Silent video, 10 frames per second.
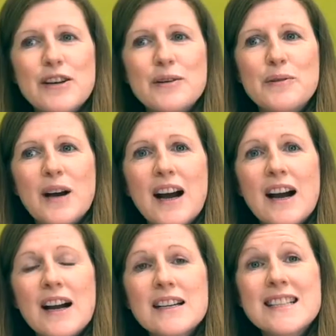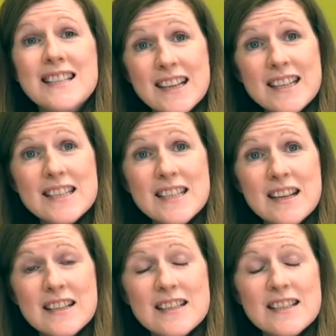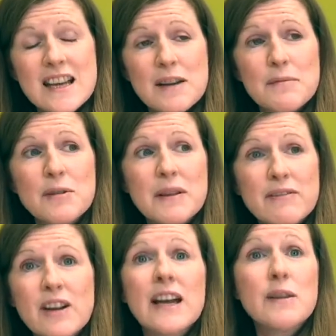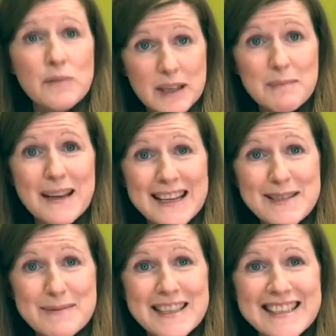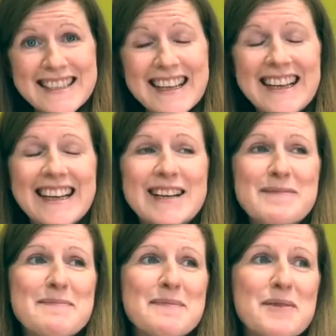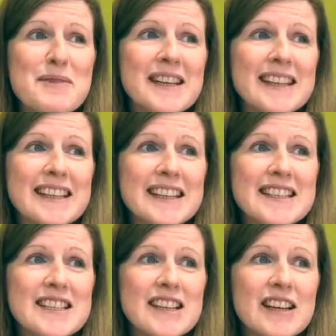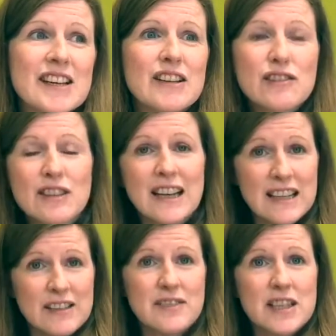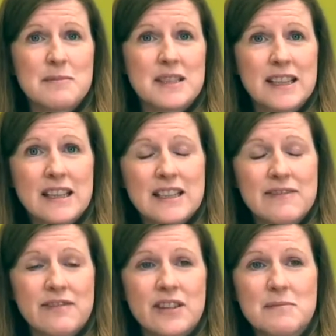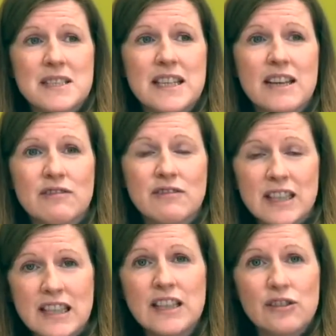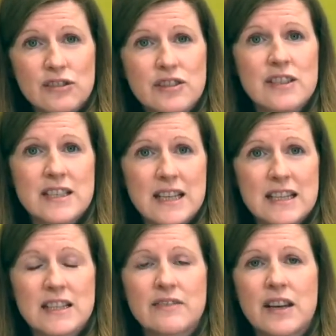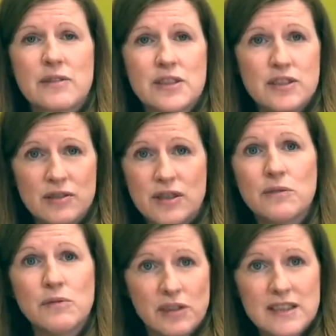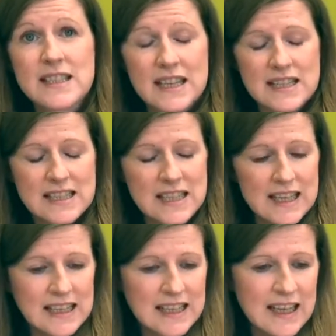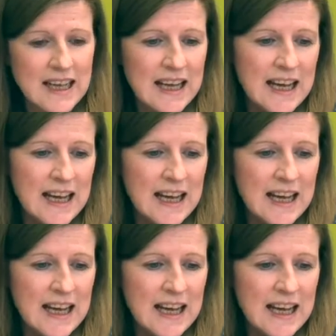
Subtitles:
So our design interns come in for 8-week placements. We think that's a good length of time for them to get a really good understanding of how a studio works day to day.